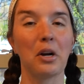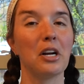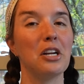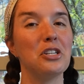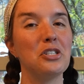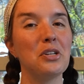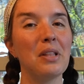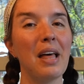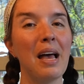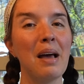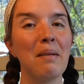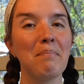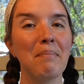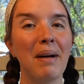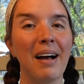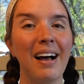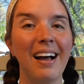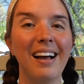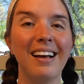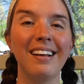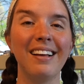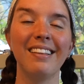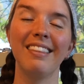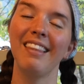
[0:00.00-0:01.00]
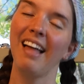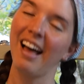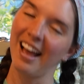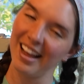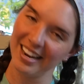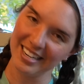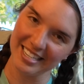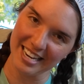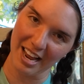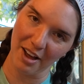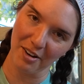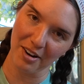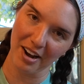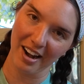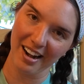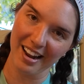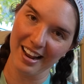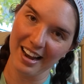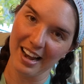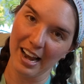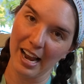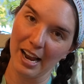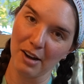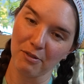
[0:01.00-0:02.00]
we're gonna do that by lying down on
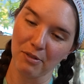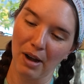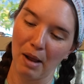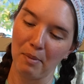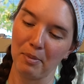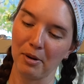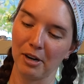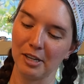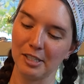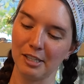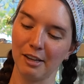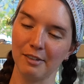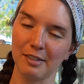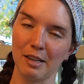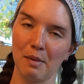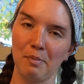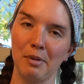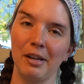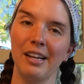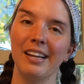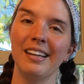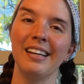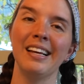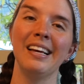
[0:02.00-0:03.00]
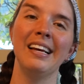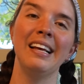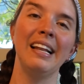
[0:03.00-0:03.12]
it and wrapping ourselves up in it